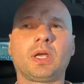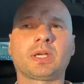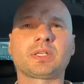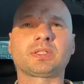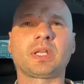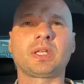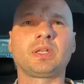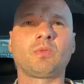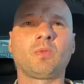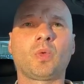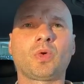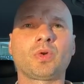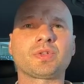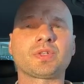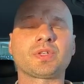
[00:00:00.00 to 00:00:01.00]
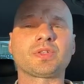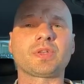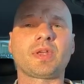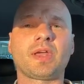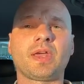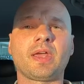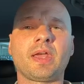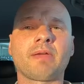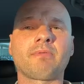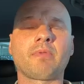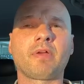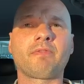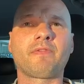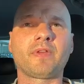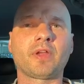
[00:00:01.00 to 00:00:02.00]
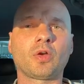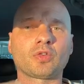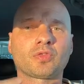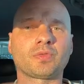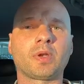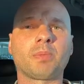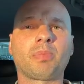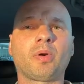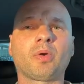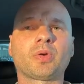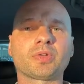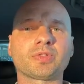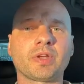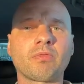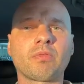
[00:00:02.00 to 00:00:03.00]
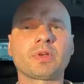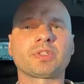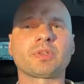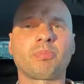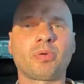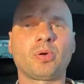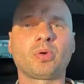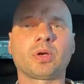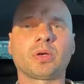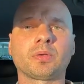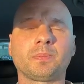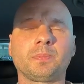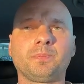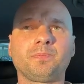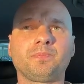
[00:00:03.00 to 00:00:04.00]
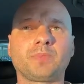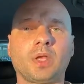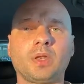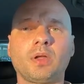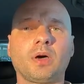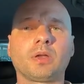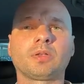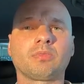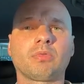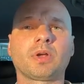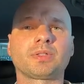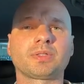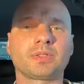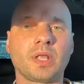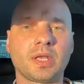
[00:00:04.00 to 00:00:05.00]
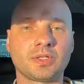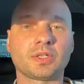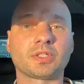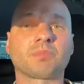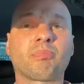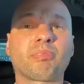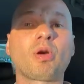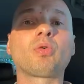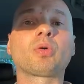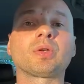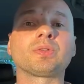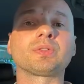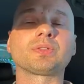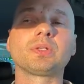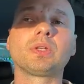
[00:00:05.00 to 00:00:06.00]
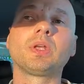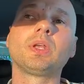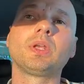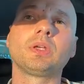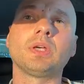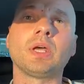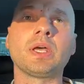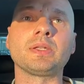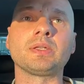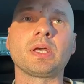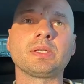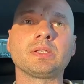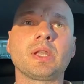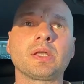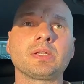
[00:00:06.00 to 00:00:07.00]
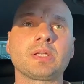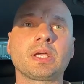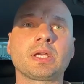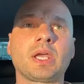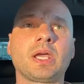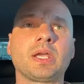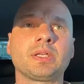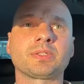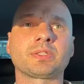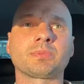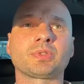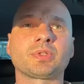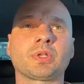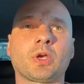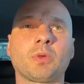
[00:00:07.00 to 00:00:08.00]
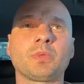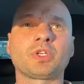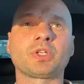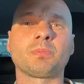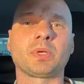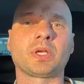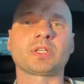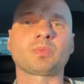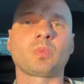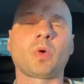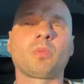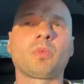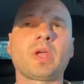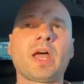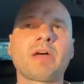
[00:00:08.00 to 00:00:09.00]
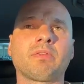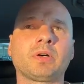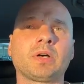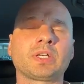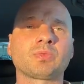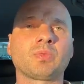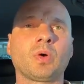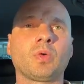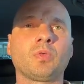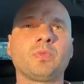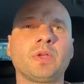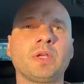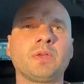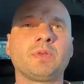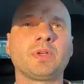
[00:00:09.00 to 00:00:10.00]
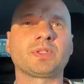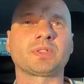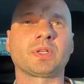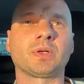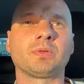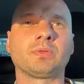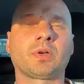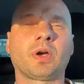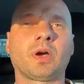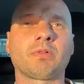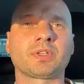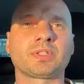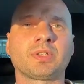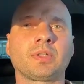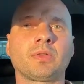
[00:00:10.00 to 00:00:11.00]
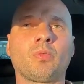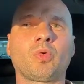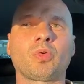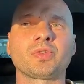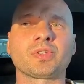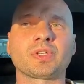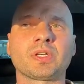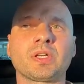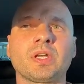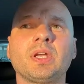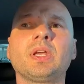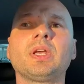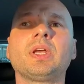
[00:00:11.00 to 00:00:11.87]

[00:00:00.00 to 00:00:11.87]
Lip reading: extended warranties. Everything goes through the brokers. Everyone is a broker. They're not underwriters, they're just brokers, and they get in some sort of commission, because what we have as well, we sell car extended warranty